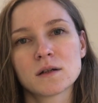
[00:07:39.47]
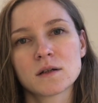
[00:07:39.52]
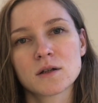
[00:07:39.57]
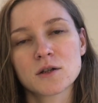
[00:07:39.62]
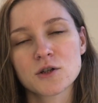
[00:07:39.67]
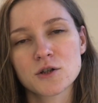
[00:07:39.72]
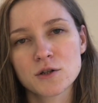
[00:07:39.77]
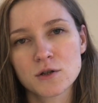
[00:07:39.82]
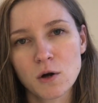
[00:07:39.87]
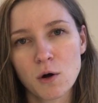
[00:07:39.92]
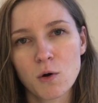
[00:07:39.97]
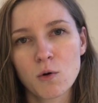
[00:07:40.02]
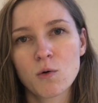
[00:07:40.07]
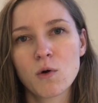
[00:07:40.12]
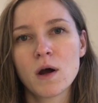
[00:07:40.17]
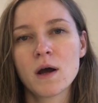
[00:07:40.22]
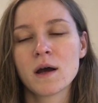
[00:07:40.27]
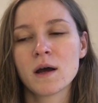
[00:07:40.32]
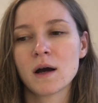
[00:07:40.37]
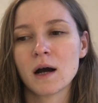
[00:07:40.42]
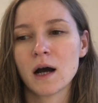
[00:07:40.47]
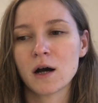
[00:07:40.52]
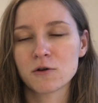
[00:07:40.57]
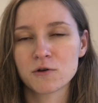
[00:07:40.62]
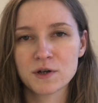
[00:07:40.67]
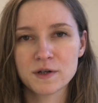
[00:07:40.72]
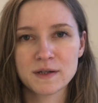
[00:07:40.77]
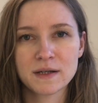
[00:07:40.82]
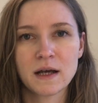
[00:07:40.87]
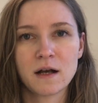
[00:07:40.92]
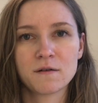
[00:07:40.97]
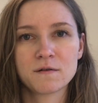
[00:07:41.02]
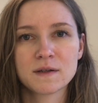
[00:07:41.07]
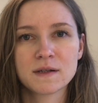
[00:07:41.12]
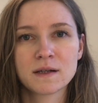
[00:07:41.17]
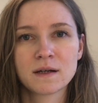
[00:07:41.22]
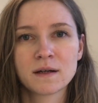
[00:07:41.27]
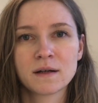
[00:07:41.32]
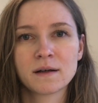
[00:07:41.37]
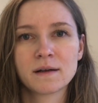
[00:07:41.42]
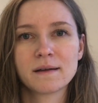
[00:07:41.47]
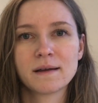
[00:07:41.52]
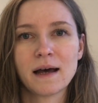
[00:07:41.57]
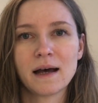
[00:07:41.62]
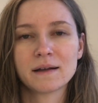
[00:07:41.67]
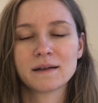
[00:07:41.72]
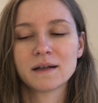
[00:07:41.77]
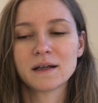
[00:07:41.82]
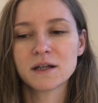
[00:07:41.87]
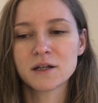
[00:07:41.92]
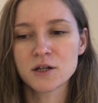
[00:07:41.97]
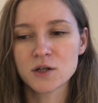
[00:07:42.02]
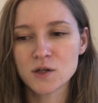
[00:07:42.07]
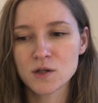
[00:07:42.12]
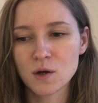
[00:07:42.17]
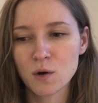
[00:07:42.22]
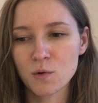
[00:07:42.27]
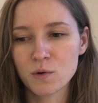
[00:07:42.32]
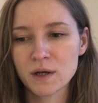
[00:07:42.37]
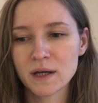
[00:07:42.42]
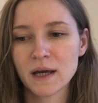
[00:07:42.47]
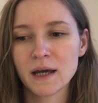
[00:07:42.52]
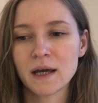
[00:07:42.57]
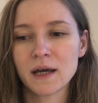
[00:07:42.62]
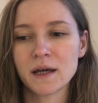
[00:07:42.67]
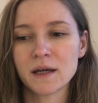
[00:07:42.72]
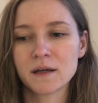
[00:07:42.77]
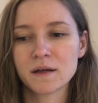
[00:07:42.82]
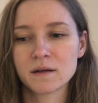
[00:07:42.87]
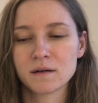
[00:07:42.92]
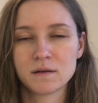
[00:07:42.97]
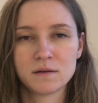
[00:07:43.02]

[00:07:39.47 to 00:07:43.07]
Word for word: show ourselves that it is okay